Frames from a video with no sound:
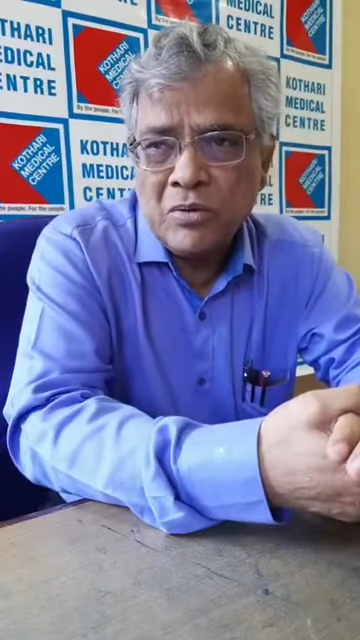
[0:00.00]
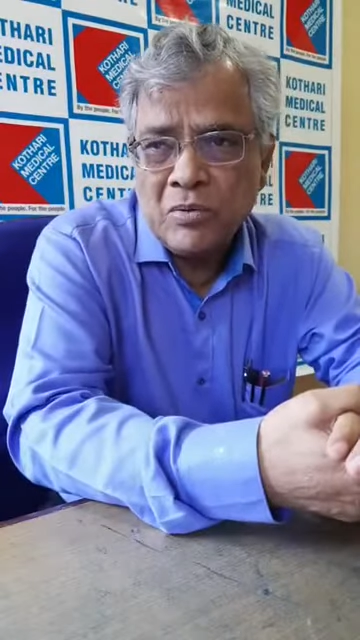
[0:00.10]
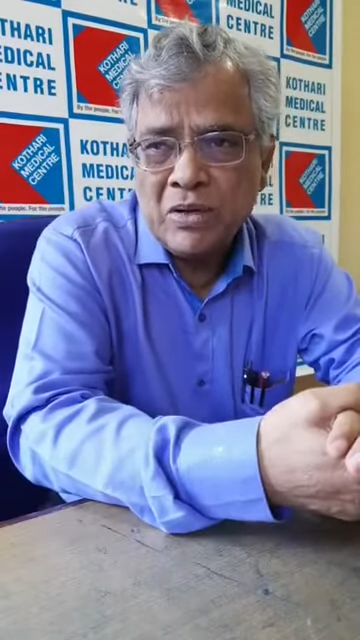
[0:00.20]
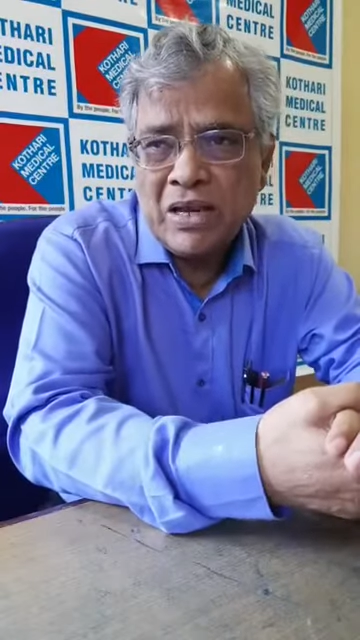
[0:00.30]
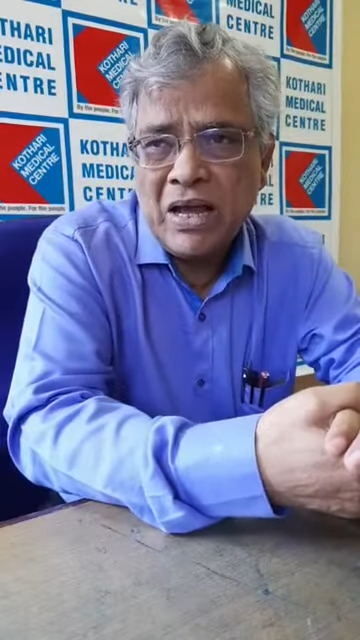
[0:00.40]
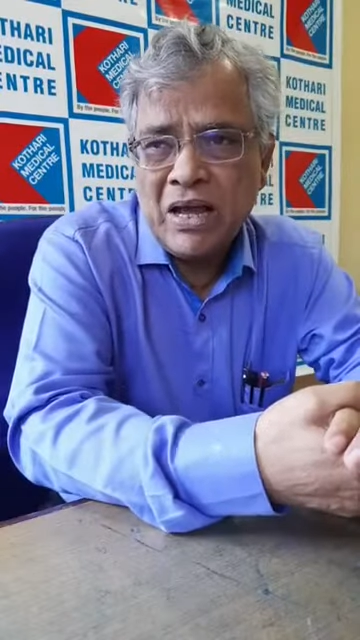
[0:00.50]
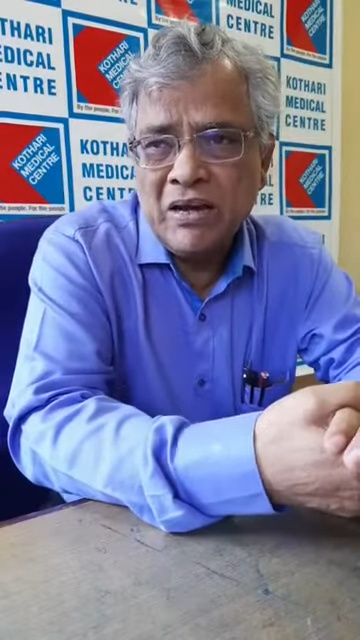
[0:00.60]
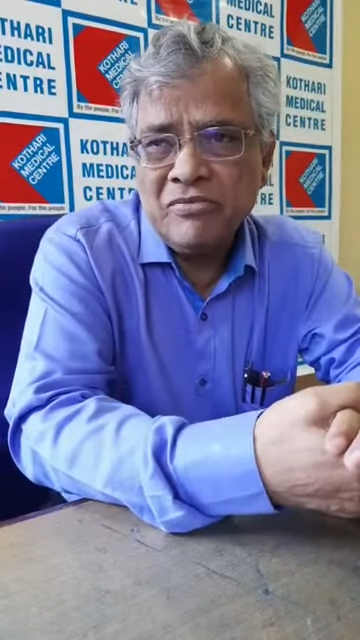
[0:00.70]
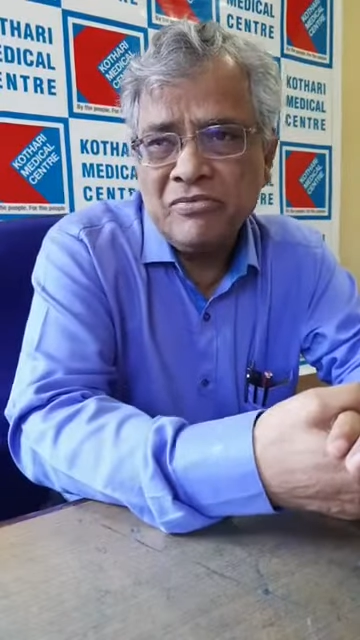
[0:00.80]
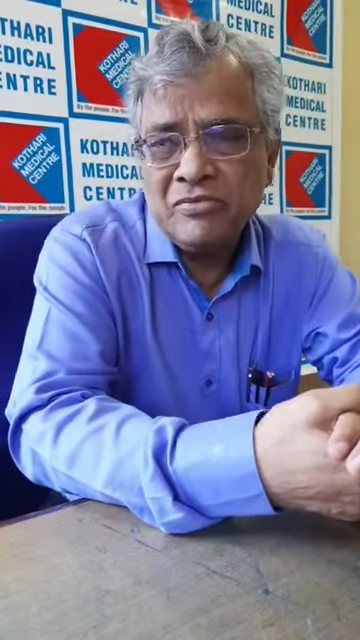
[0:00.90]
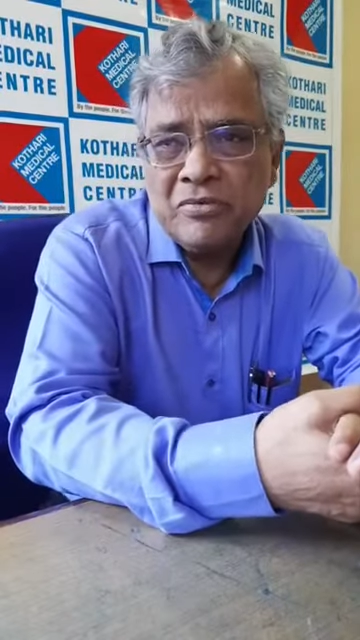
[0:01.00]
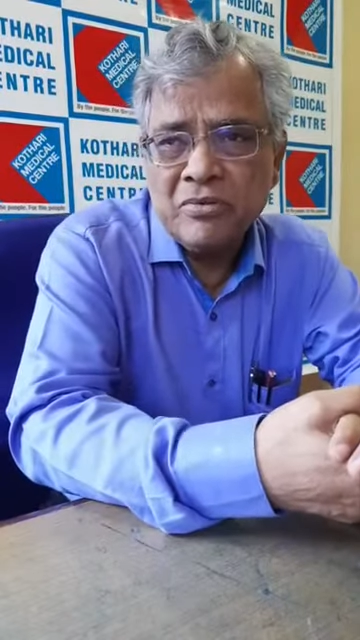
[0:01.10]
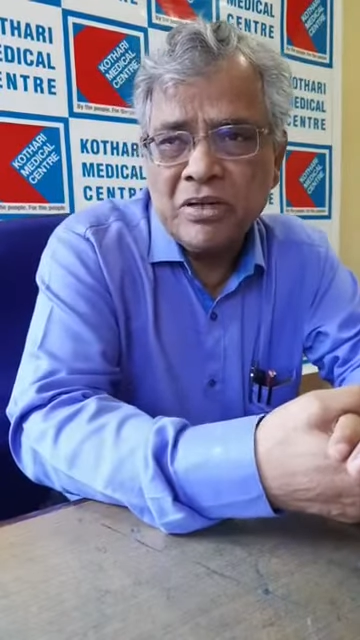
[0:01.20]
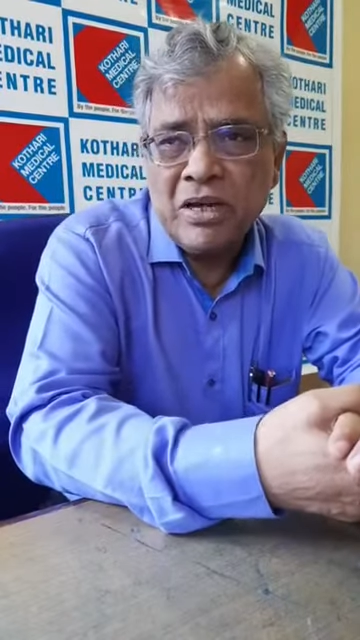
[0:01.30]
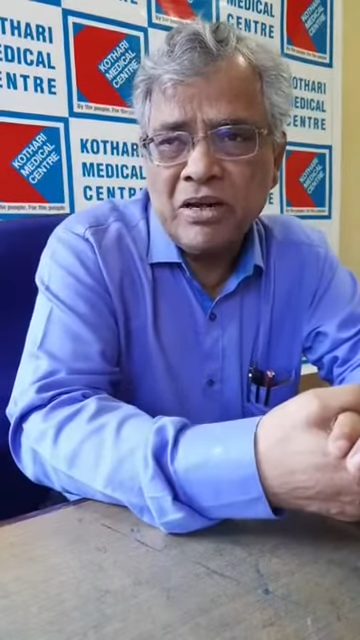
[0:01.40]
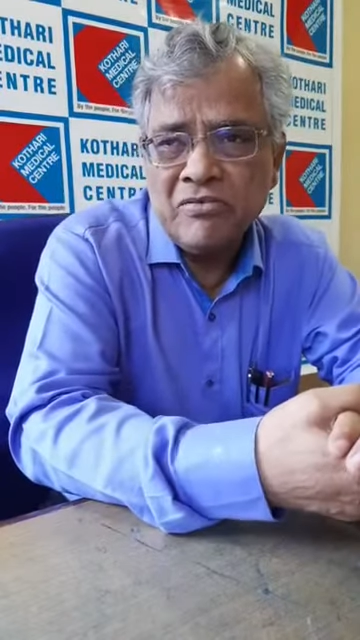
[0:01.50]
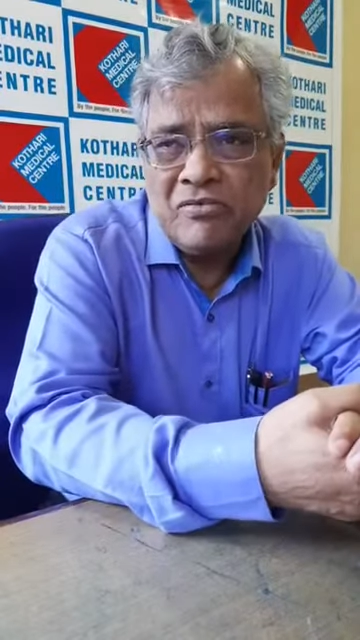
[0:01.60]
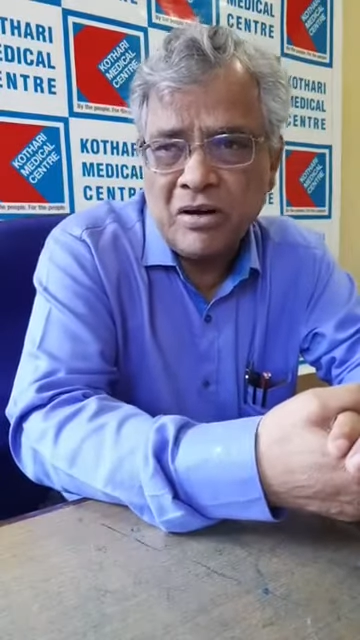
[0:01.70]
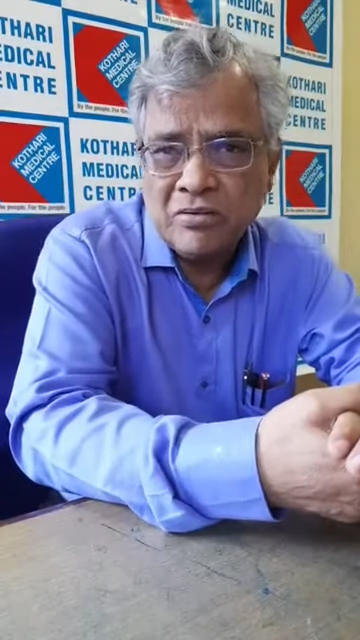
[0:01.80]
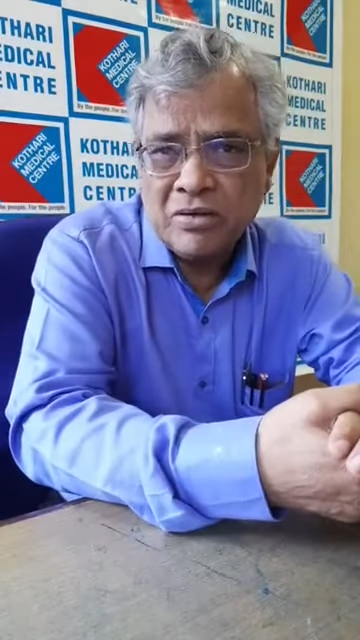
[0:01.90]
We have
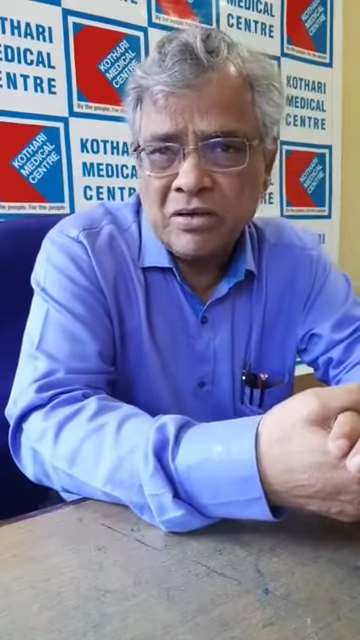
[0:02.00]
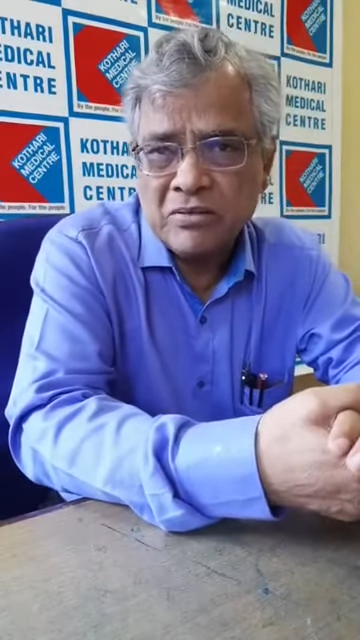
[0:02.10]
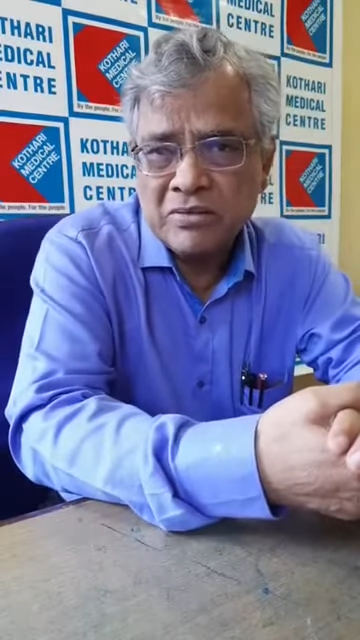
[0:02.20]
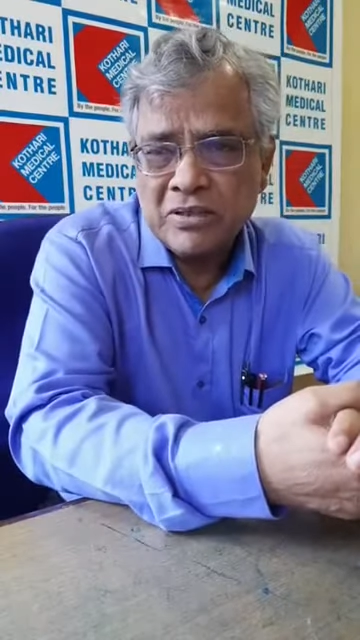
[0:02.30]
found out